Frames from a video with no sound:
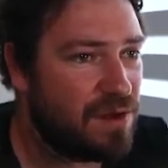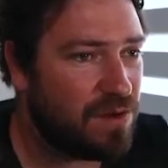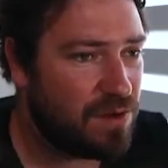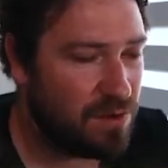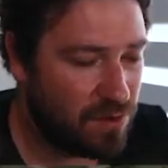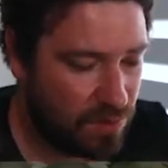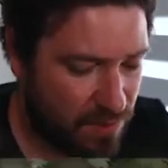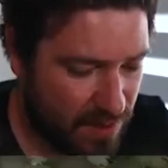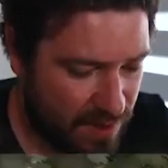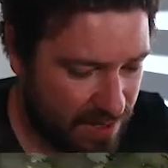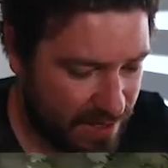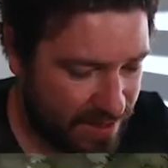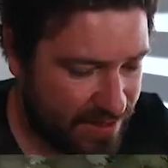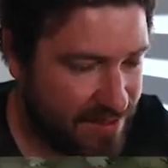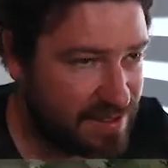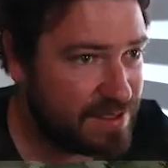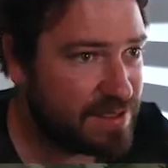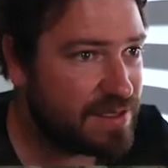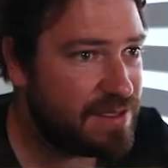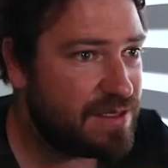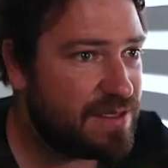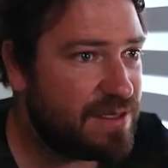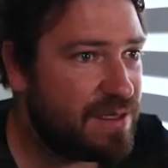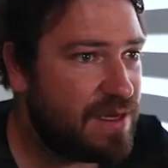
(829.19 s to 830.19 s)
Alright,
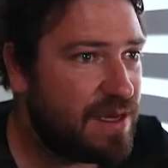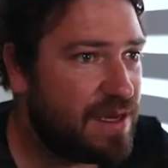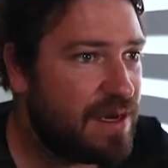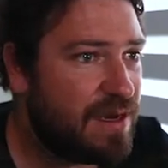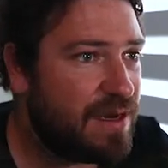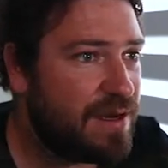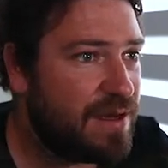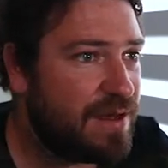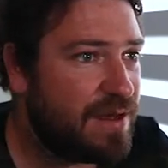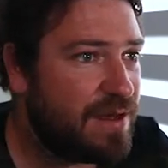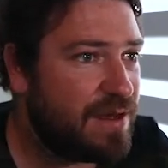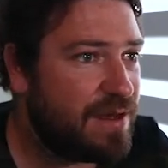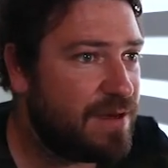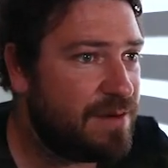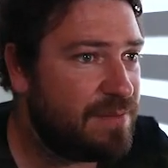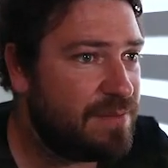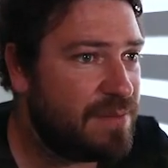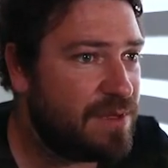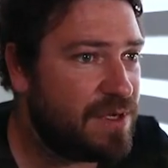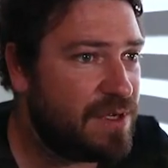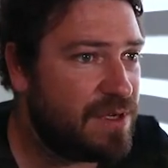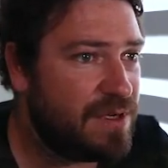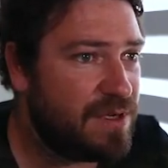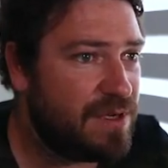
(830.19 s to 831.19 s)
I
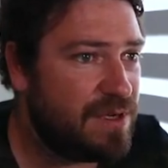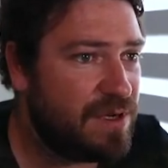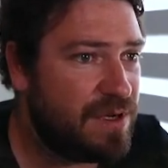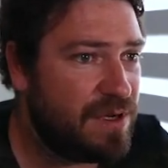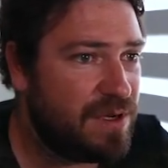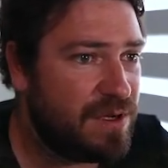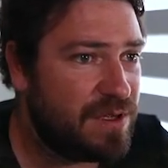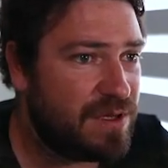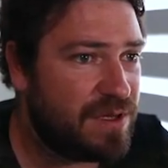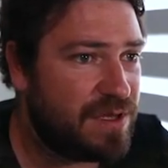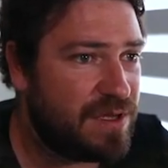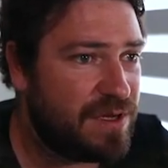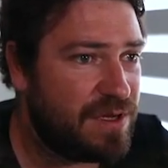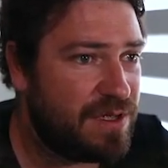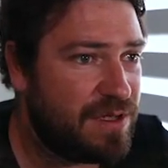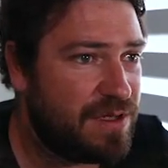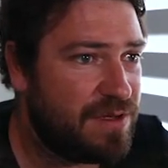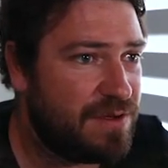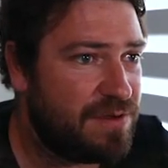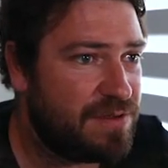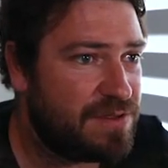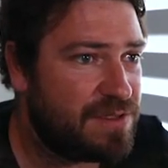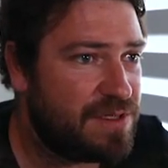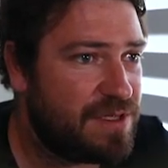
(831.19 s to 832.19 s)
am not gonna
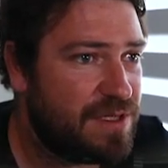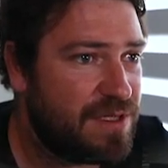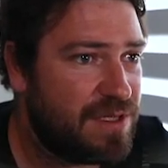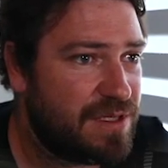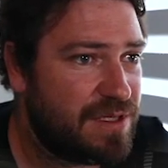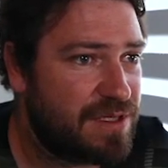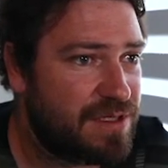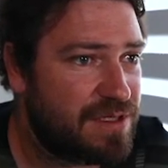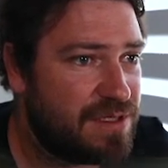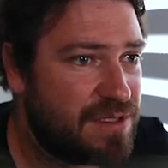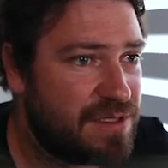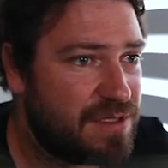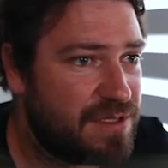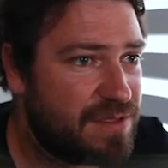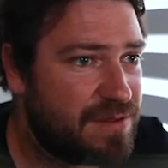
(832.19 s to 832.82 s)
use these.